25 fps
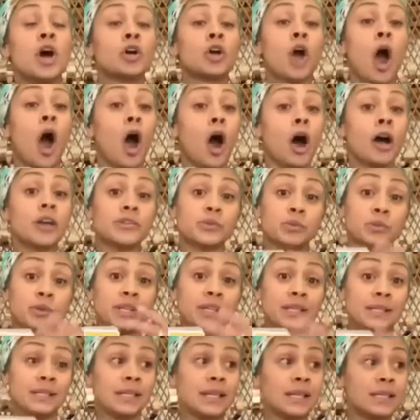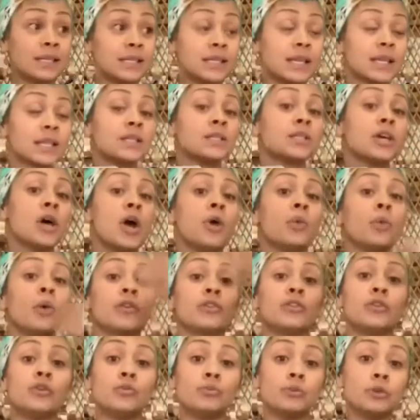cause resistance
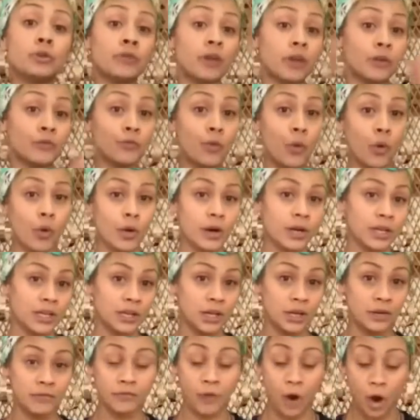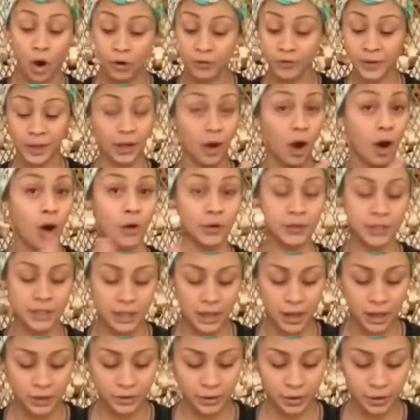with you moving forward and evolving
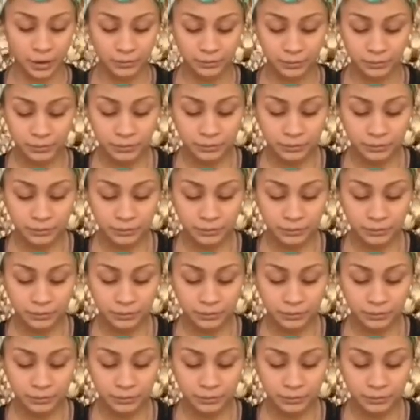altogether.